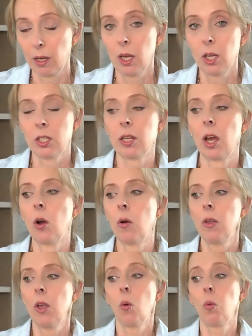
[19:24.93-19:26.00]
So
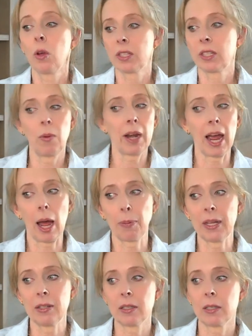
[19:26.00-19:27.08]
we'll see what
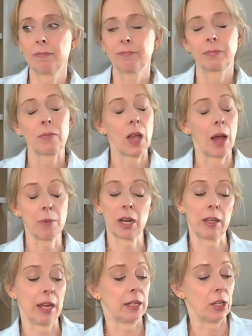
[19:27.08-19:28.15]
happens. I'm going
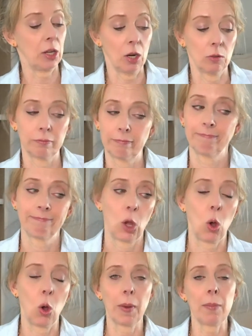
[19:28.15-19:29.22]
to
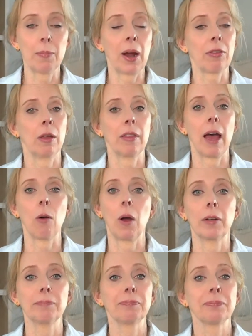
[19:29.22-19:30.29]
hold my breath on that
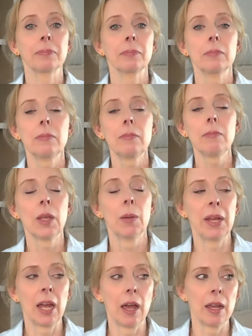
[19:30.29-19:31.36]
one,
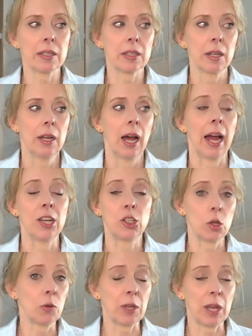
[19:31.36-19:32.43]
because I
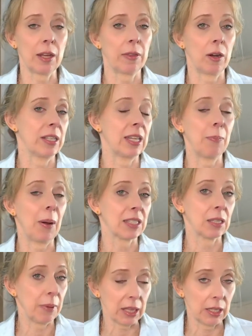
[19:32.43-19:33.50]
do think there is a
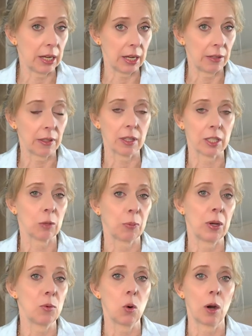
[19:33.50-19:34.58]
possibility that the
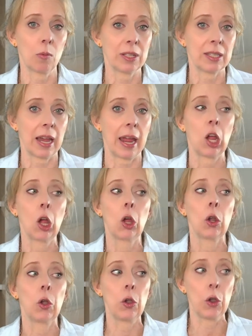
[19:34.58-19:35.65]
Supreme Court would say,
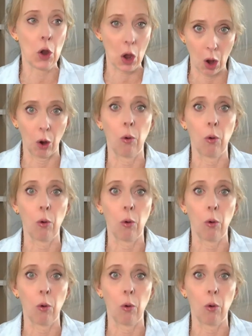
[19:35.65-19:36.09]
no,